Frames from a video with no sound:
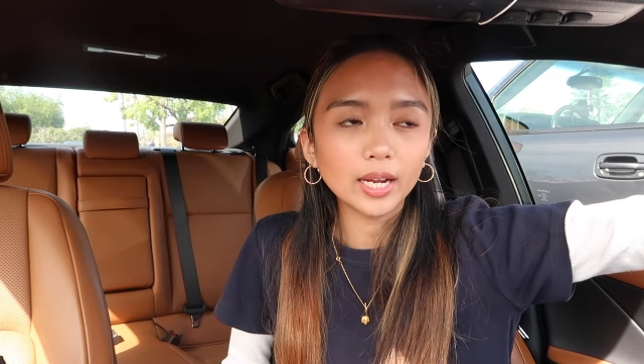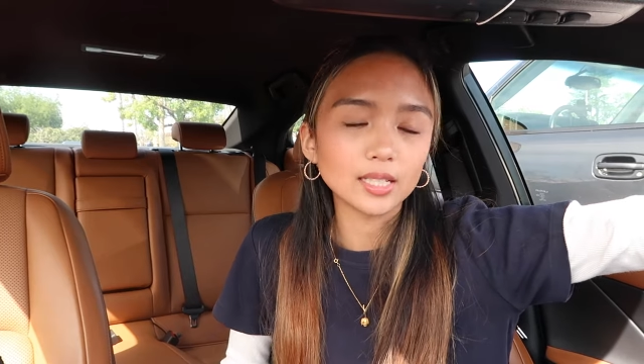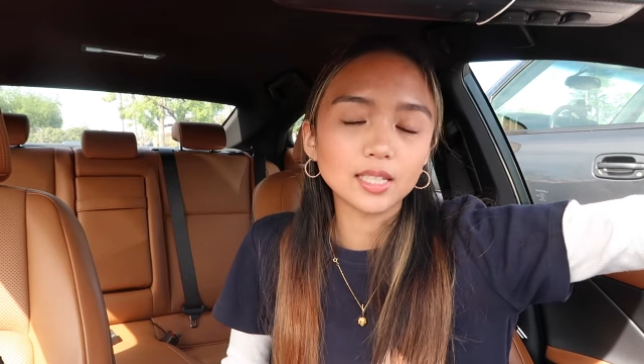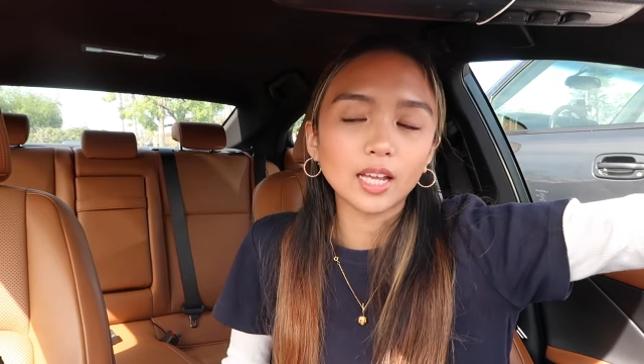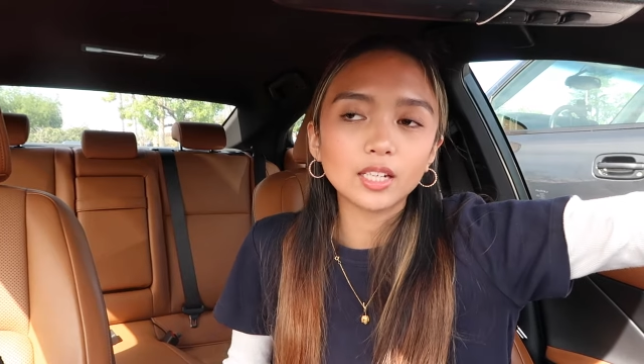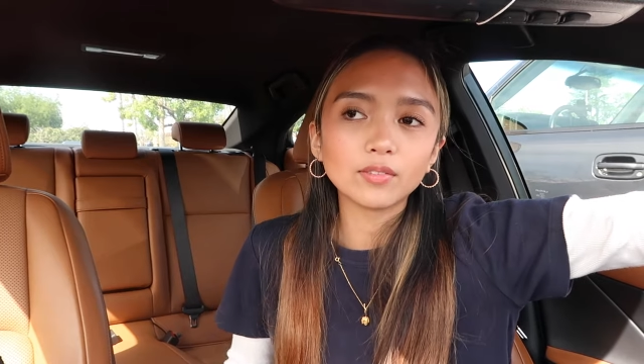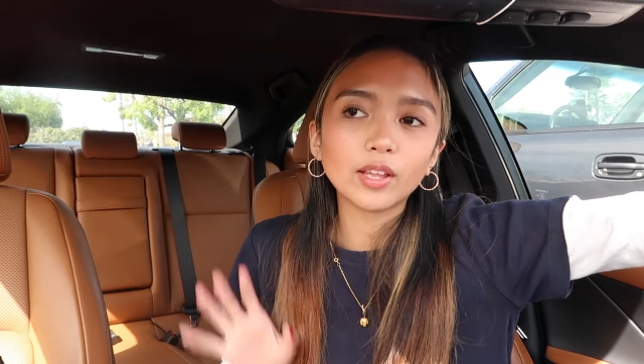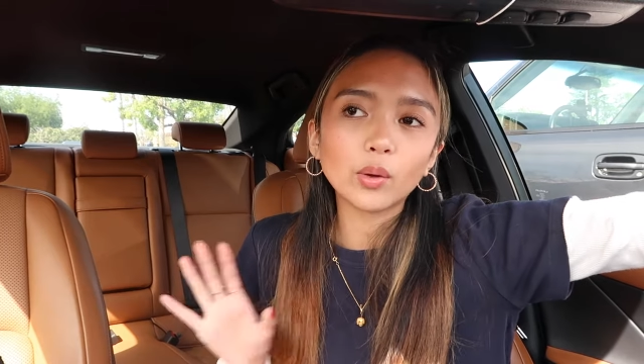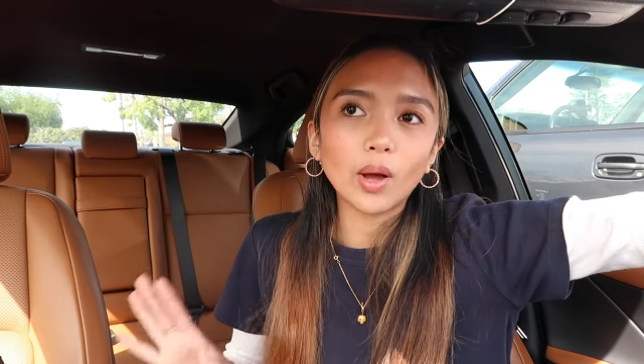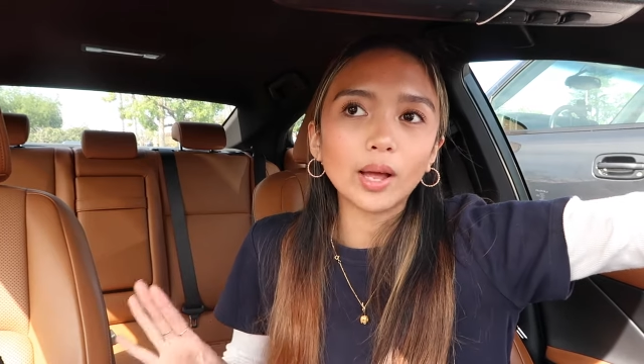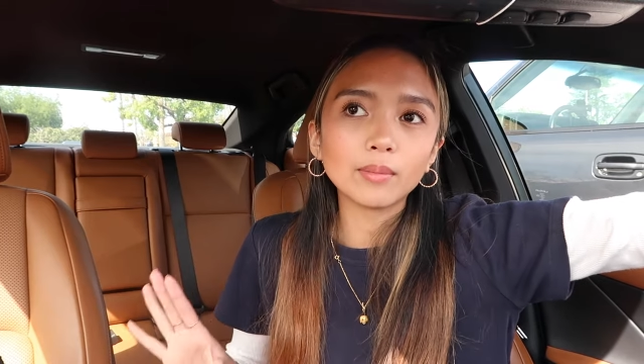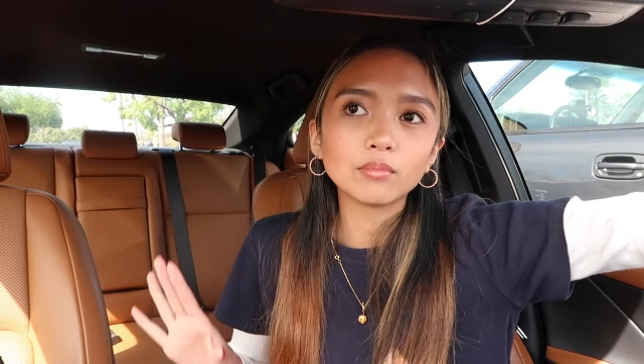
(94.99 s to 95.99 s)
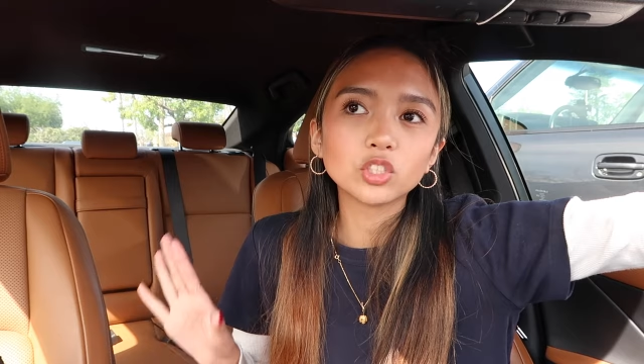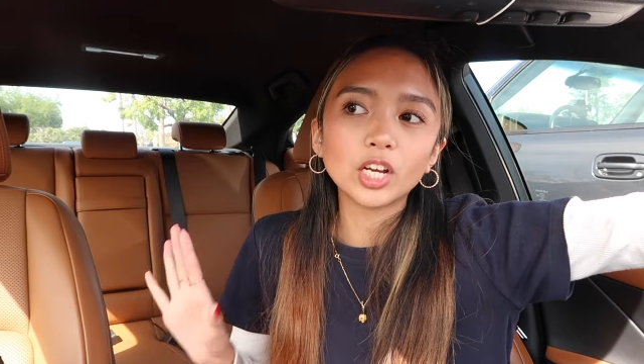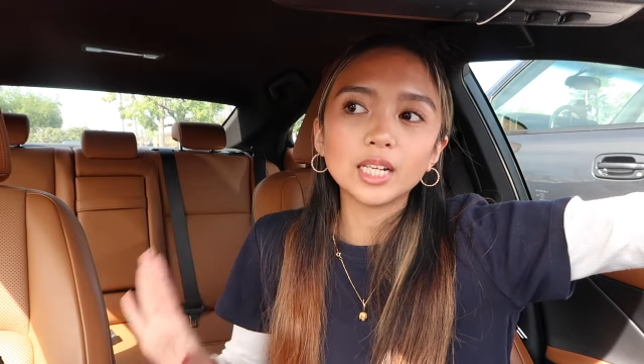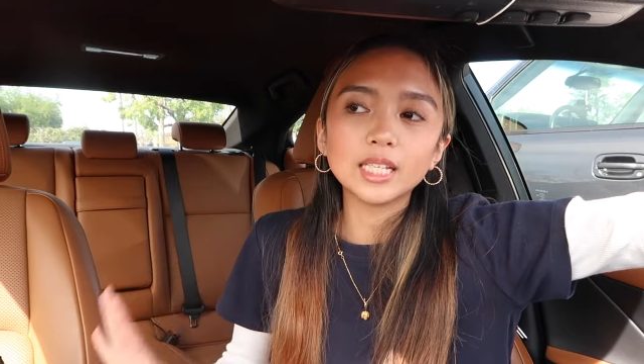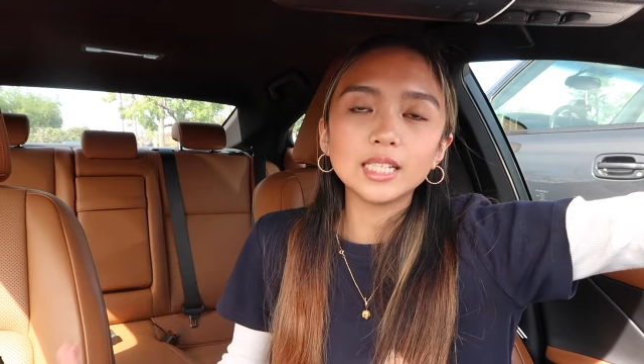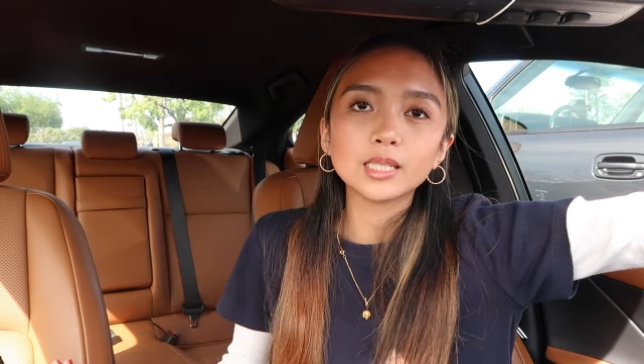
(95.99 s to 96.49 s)
That's kind of like why I'm
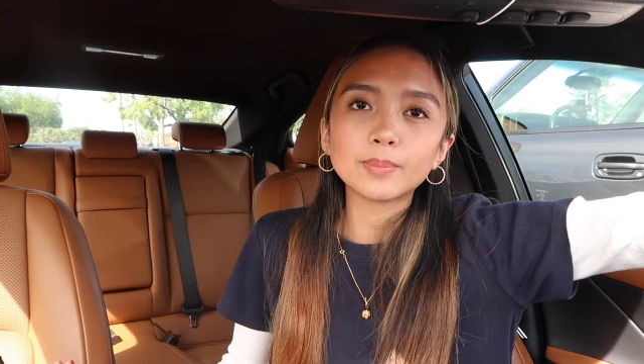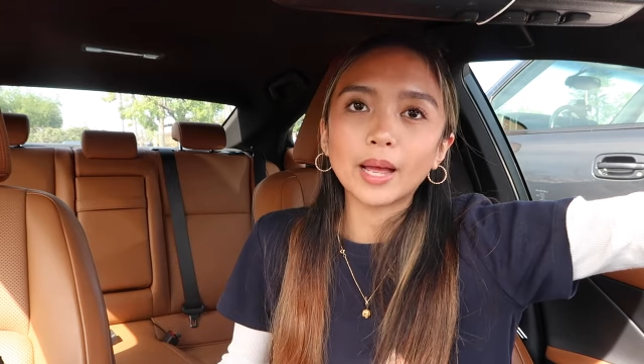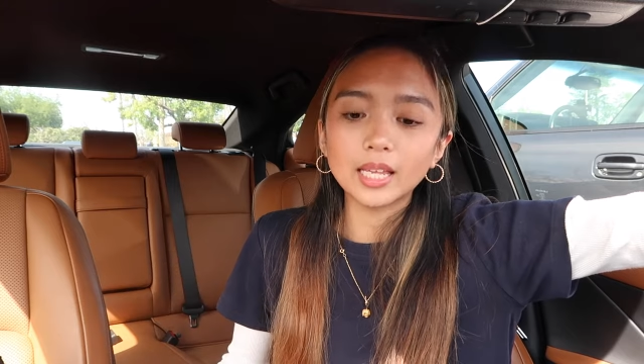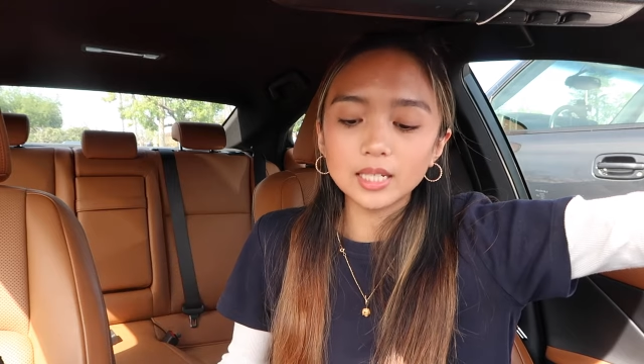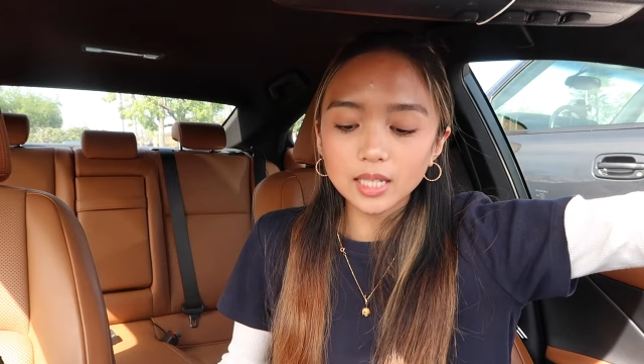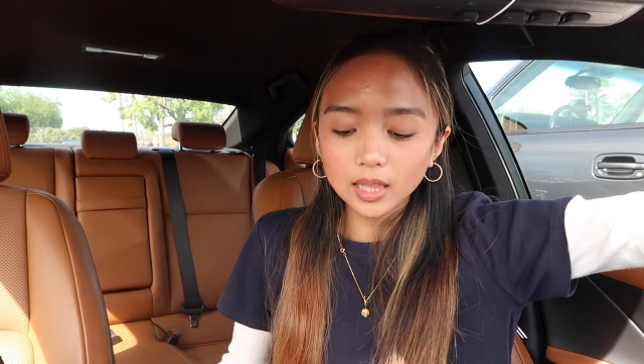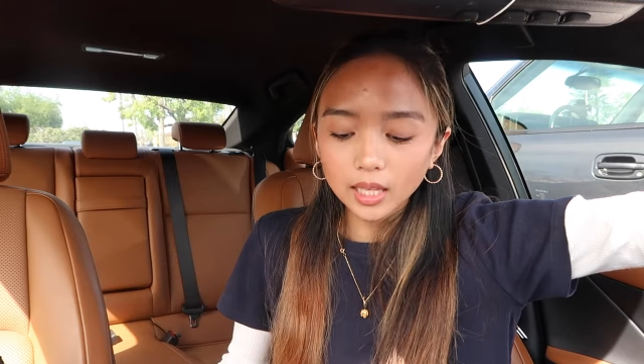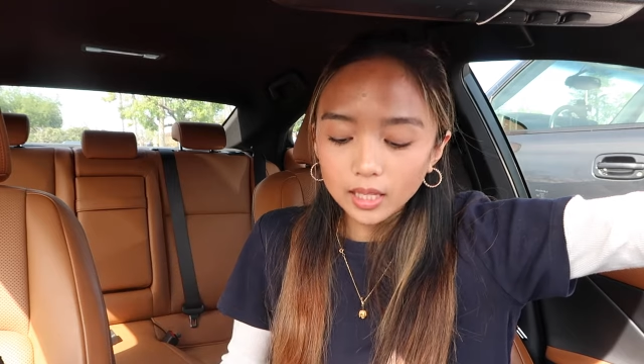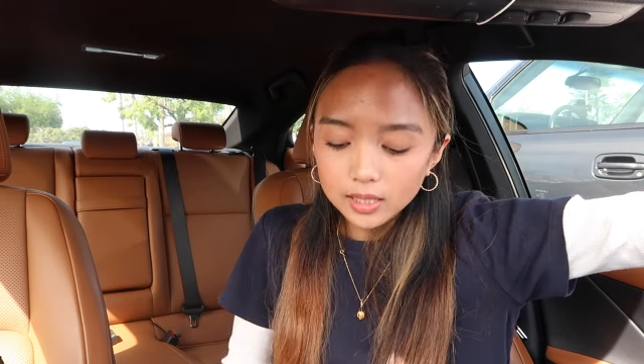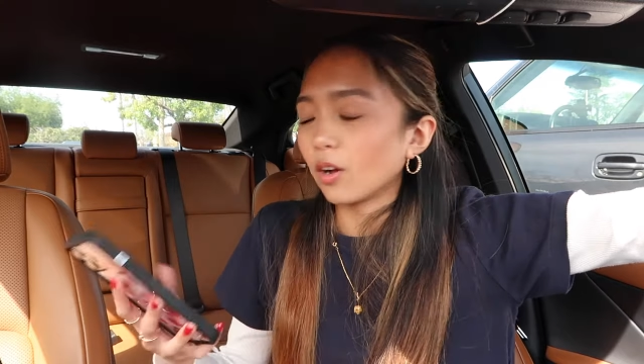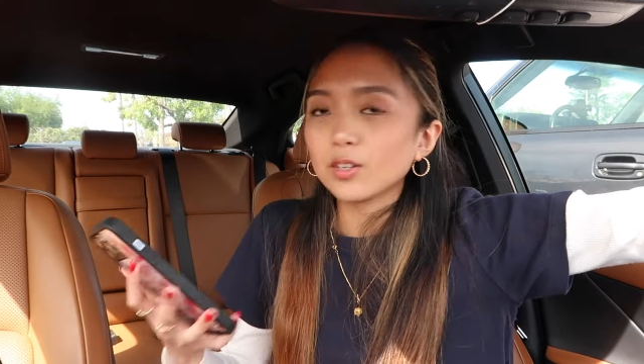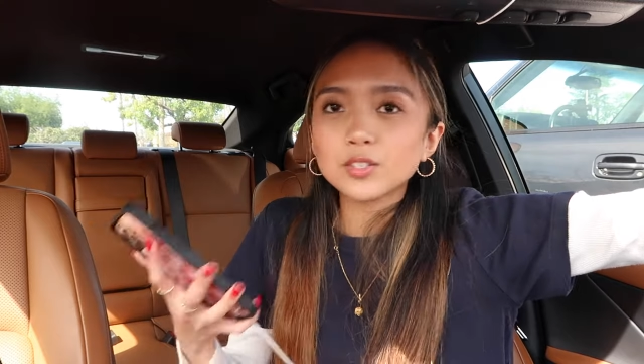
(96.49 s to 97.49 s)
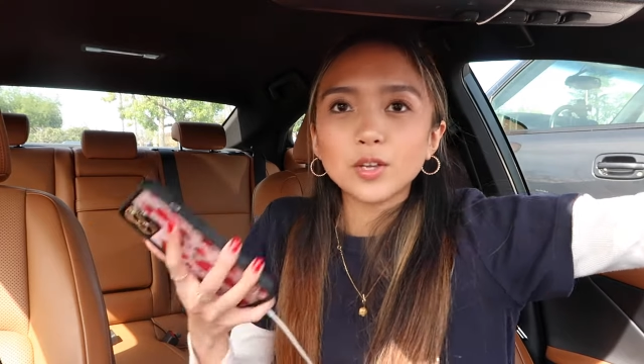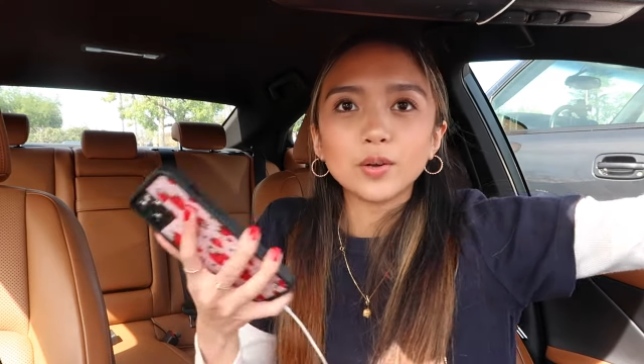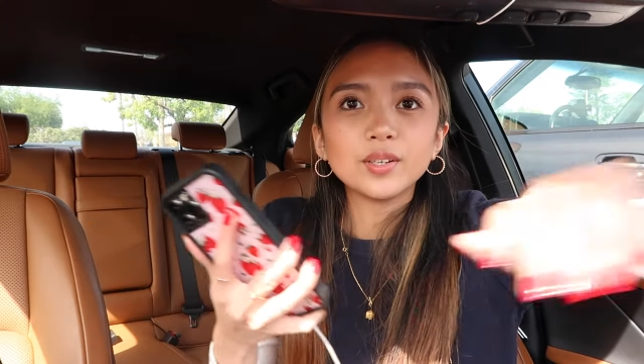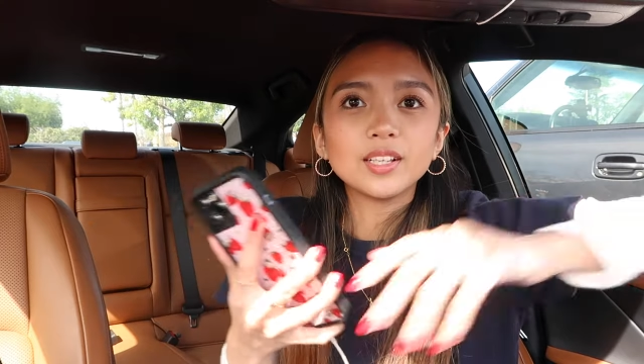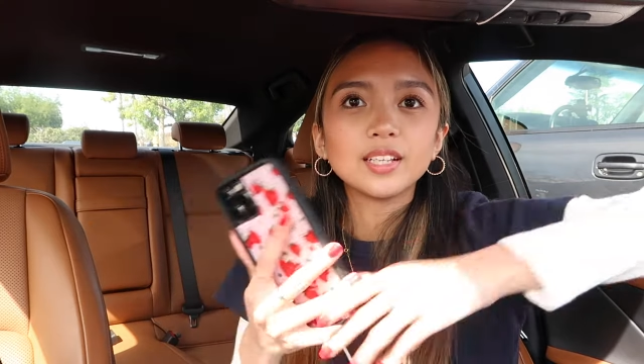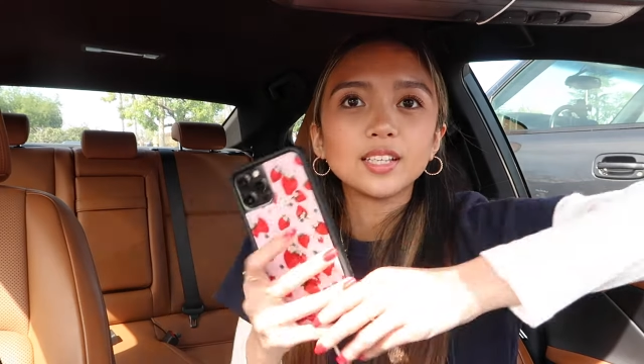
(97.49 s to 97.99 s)
trying to ease back into things.
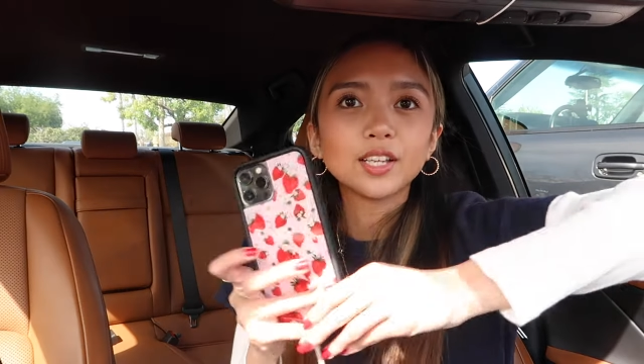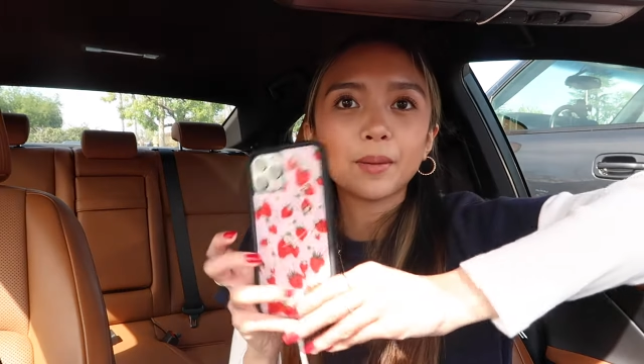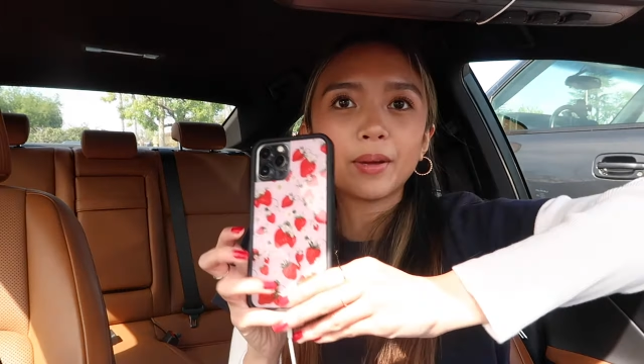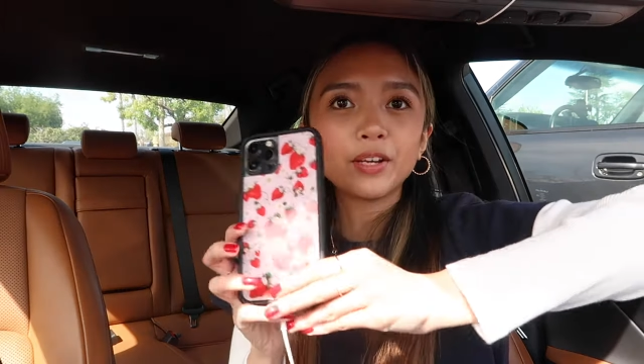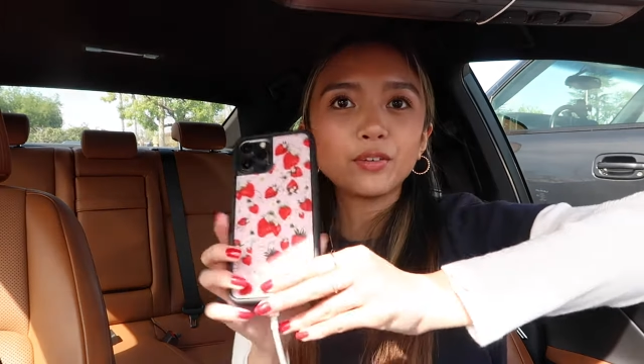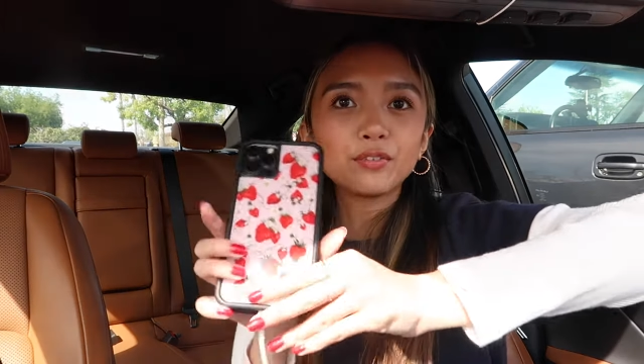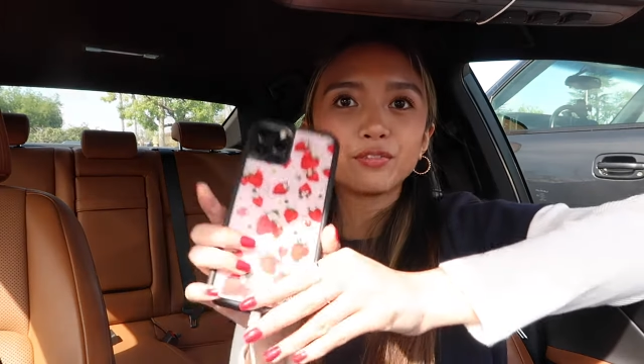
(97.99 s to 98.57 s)
Also, look at my new